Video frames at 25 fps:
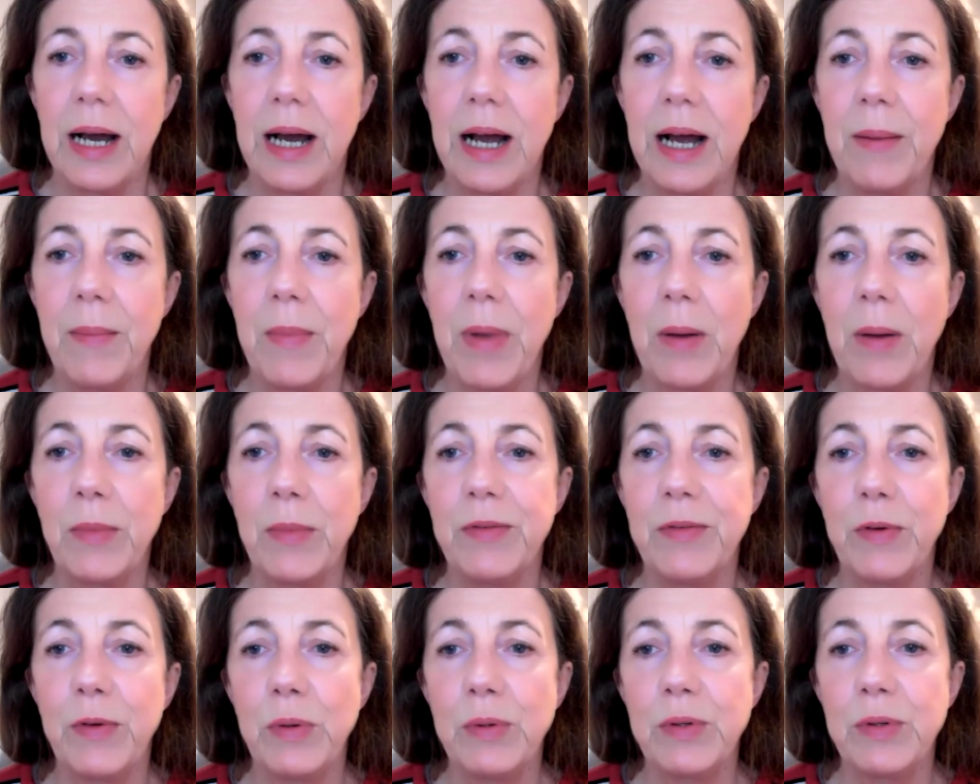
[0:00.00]

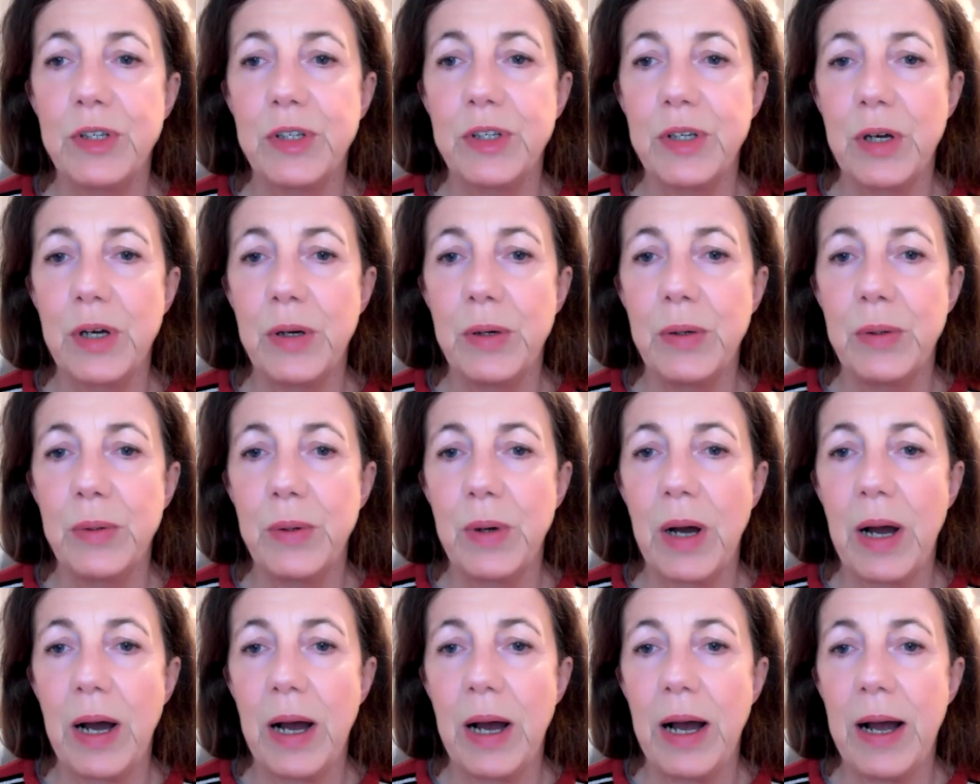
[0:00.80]
And we've
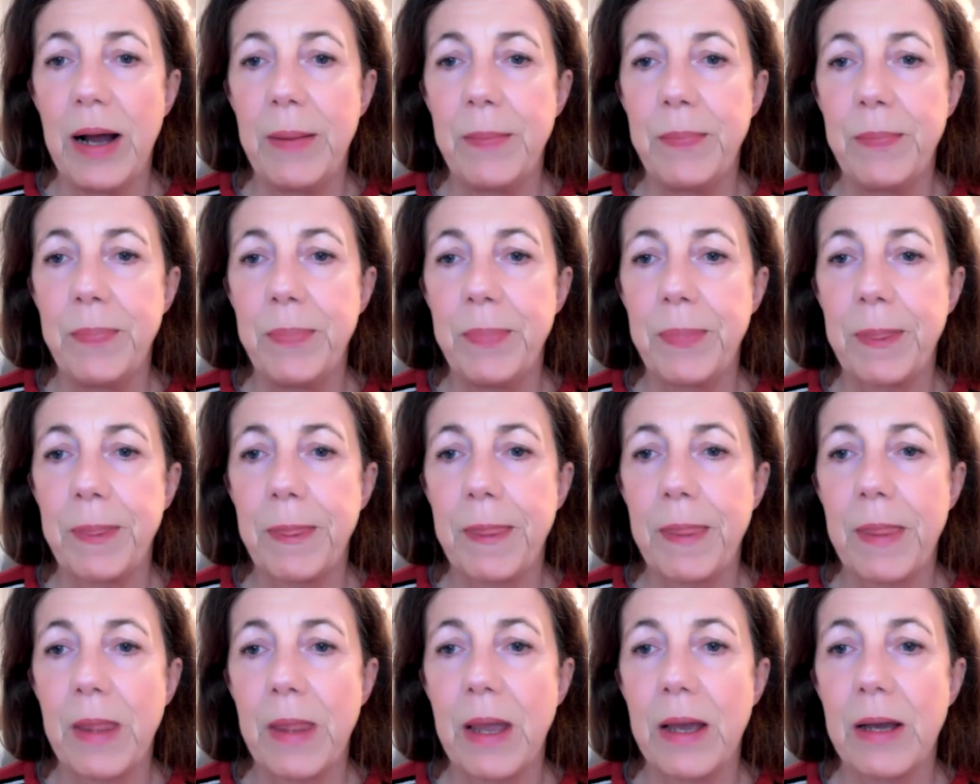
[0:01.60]
also
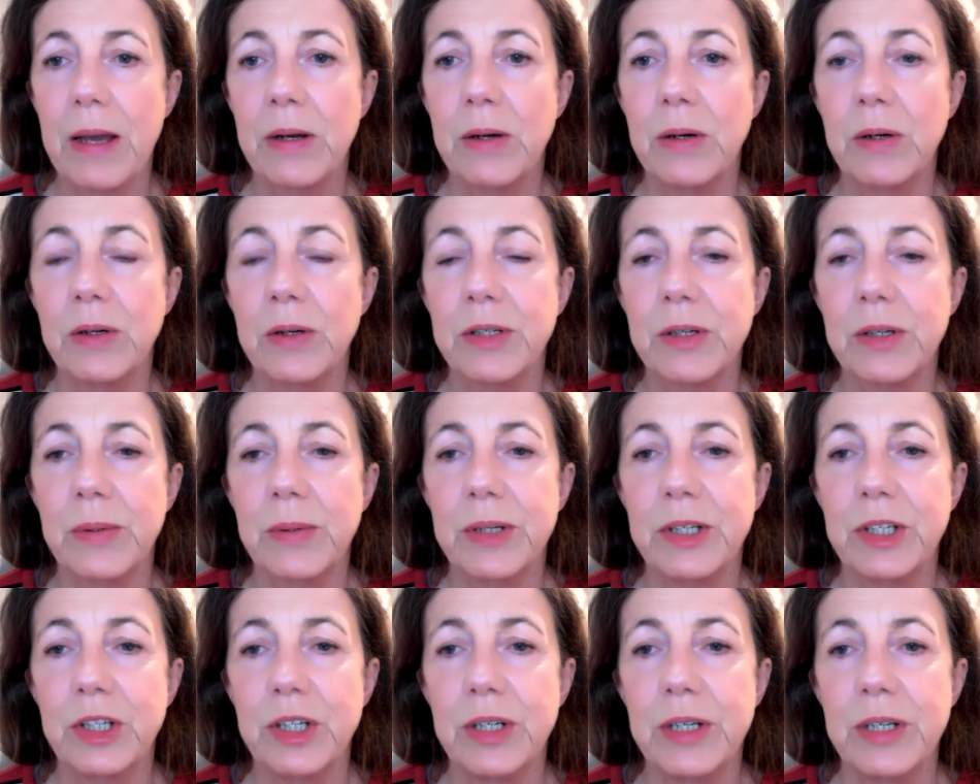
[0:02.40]
got a
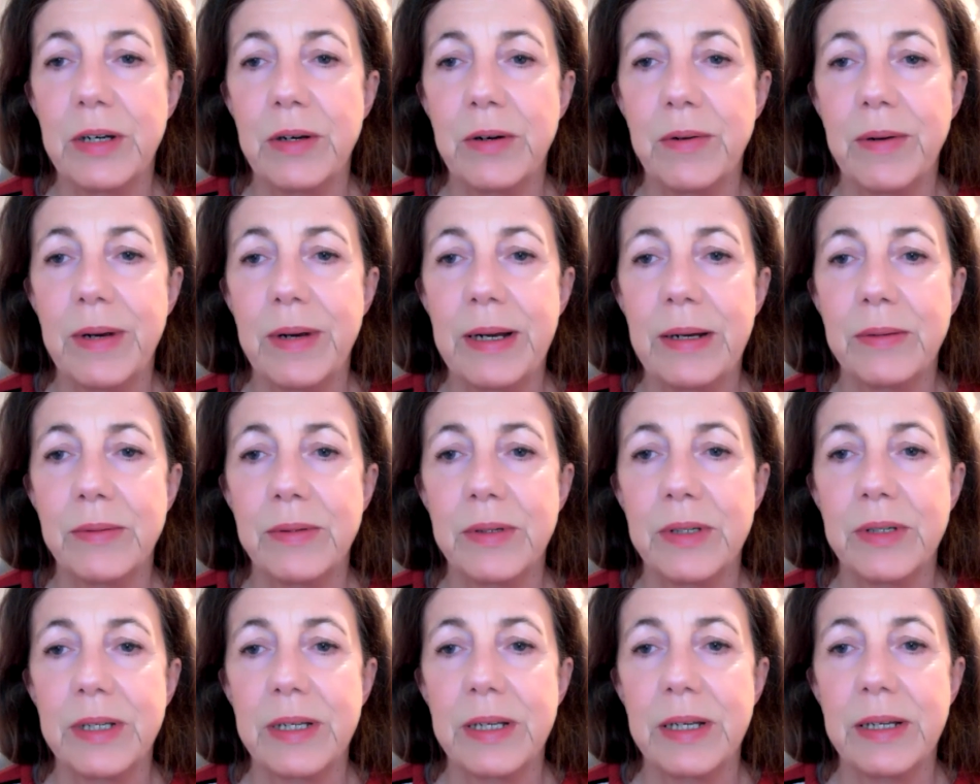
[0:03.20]
question here
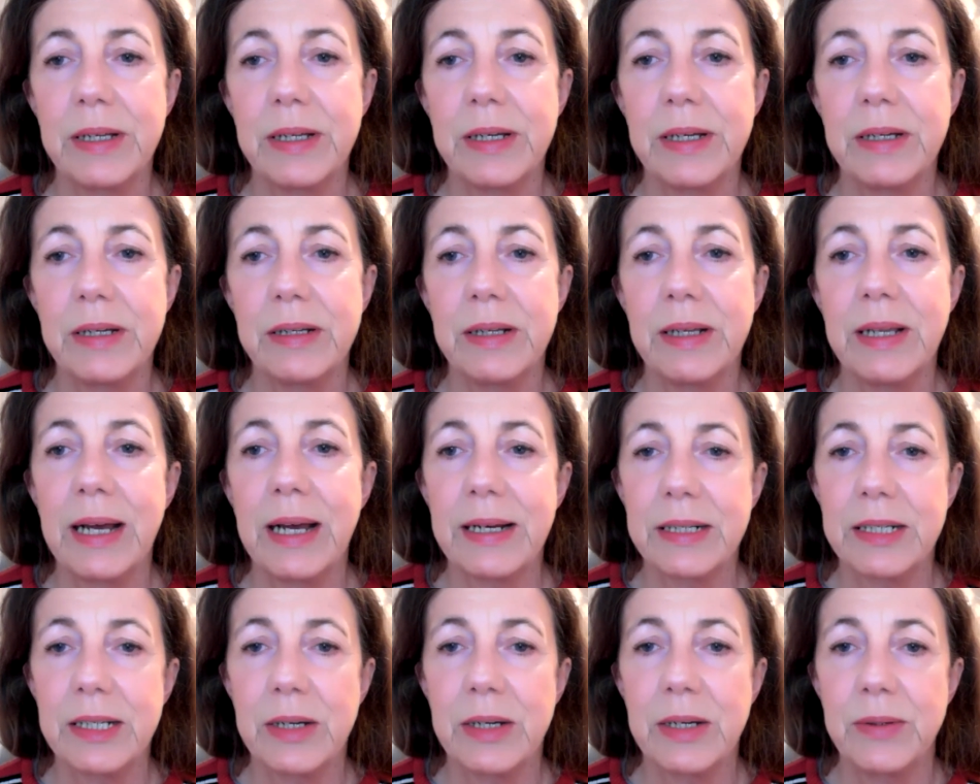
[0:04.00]
around
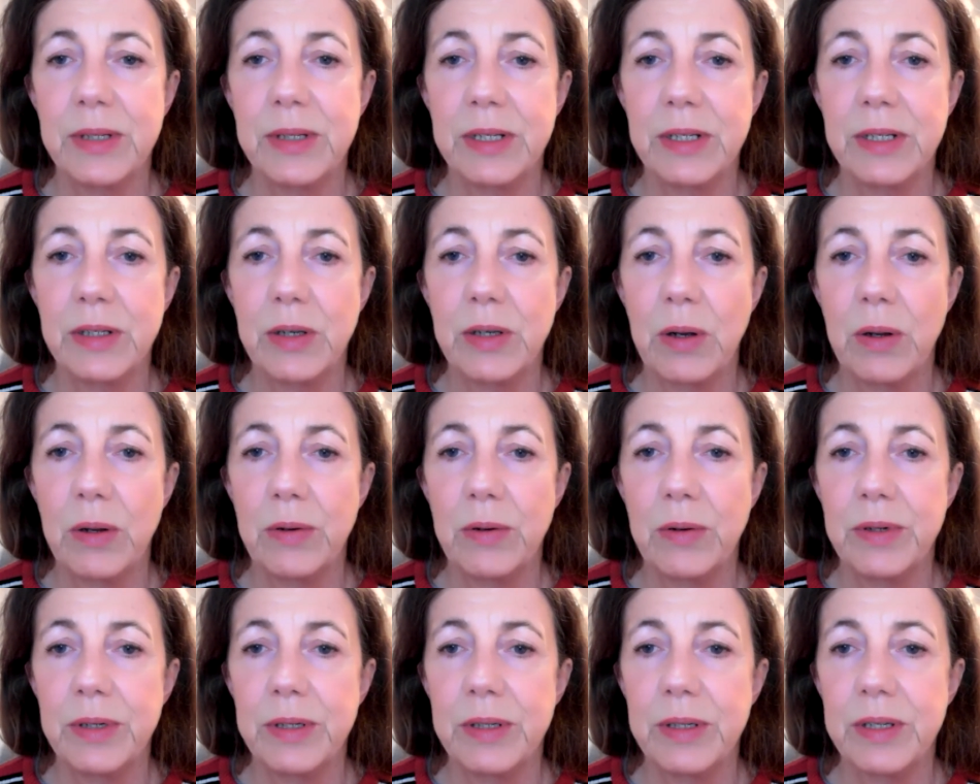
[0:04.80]
lactose
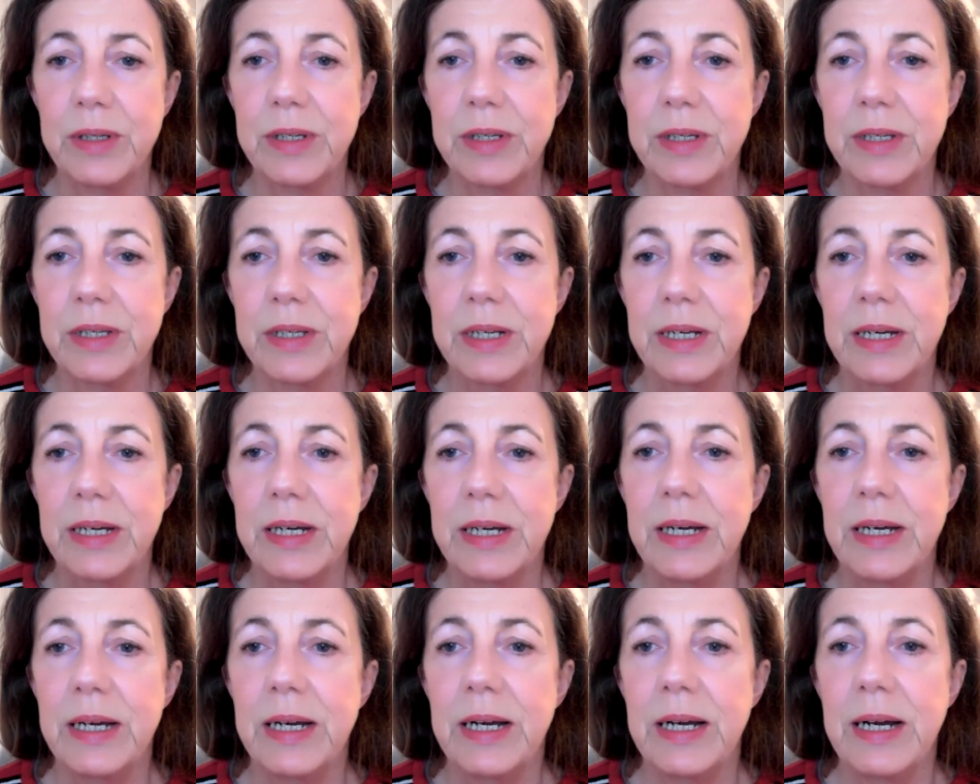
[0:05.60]
intolerance
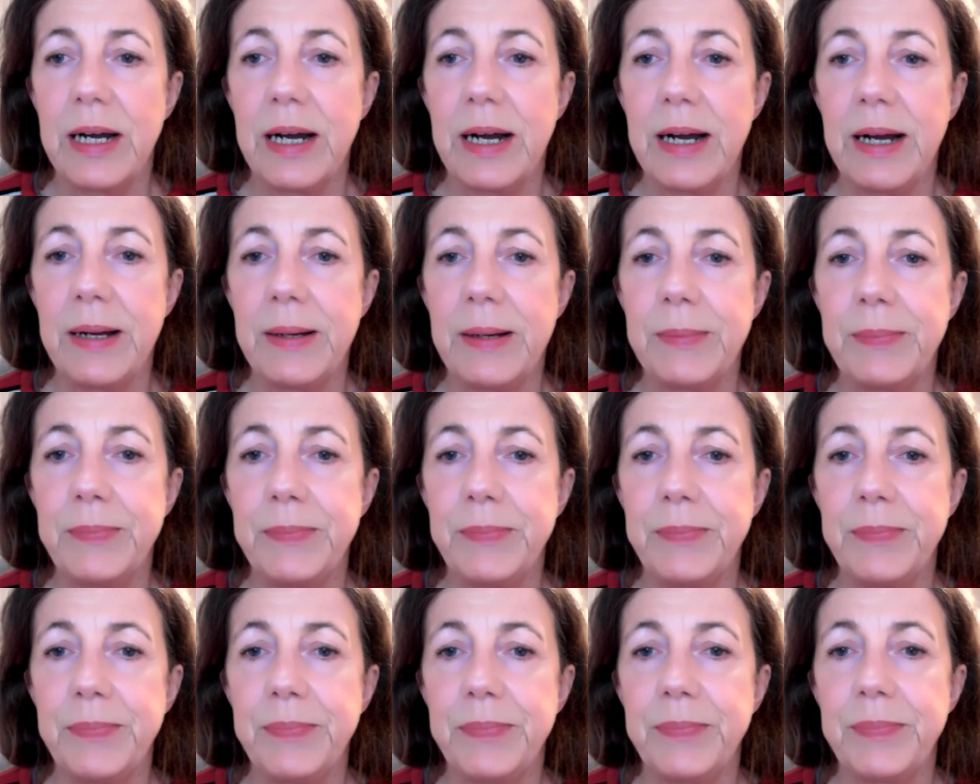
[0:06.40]

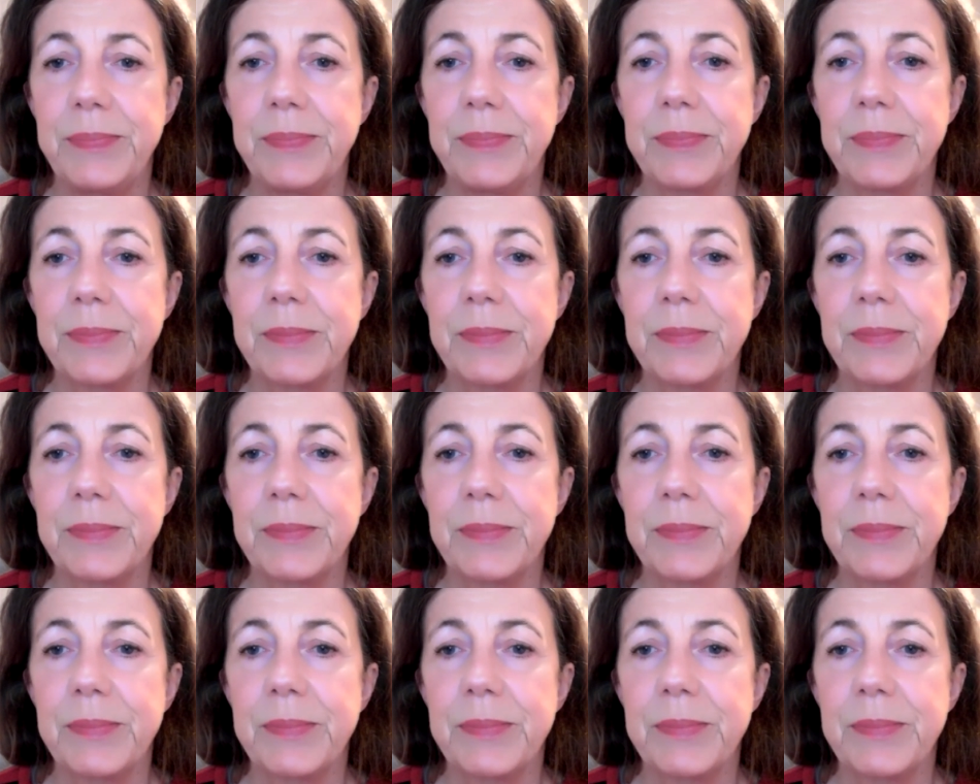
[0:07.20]
and